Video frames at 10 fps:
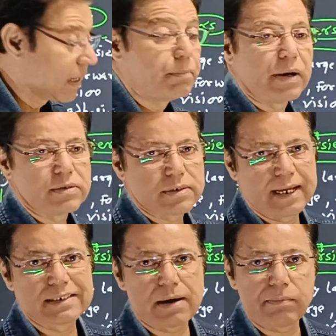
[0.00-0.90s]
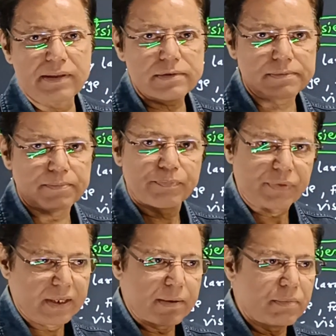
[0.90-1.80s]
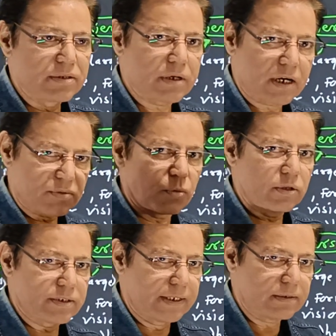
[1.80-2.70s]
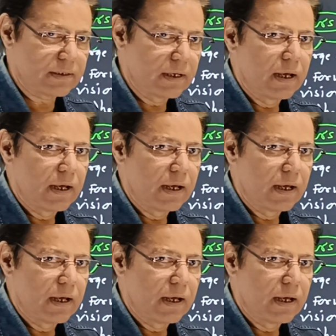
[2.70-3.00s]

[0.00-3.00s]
Gibbons. Examples: gibbons are small size